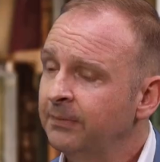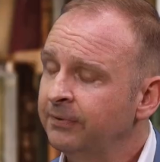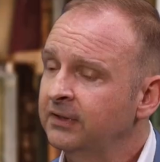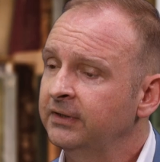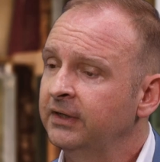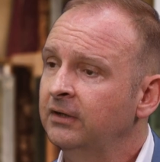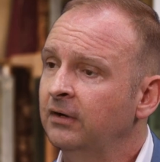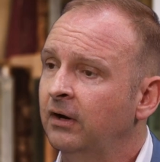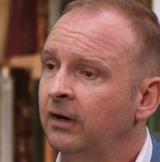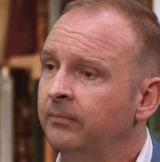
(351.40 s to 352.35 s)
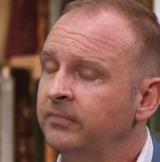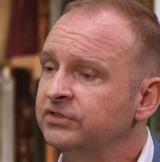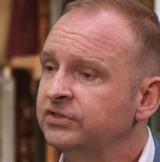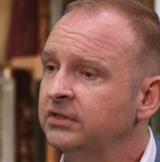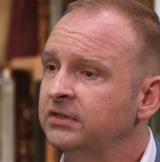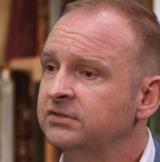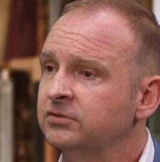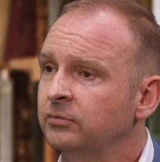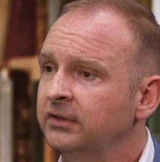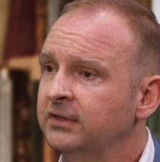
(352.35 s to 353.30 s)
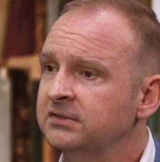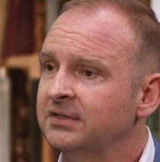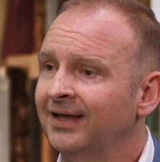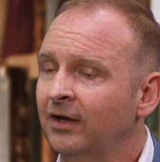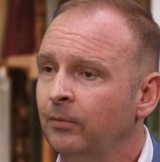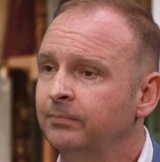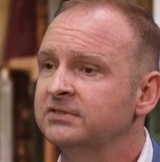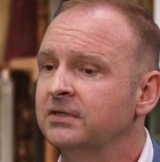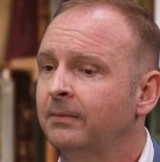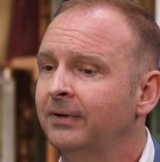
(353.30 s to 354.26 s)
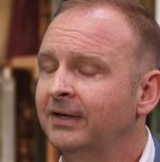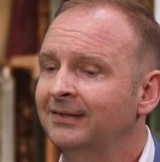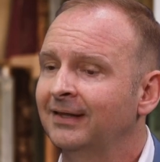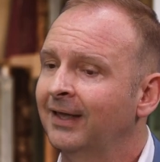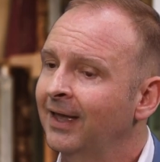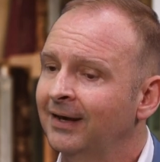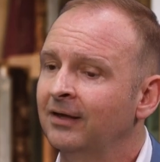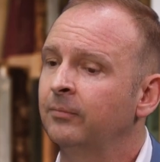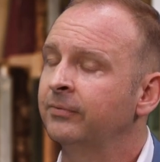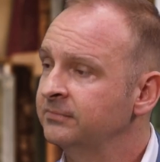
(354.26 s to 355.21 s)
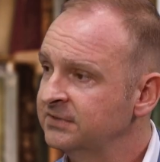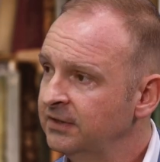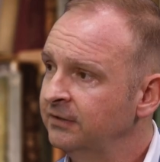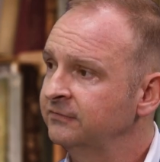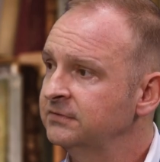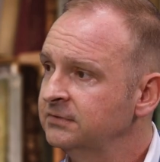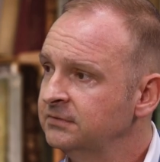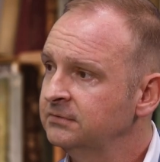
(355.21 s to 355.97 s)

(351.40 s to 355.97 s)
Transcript: typically, our mission is to help somebody that can't help themselves.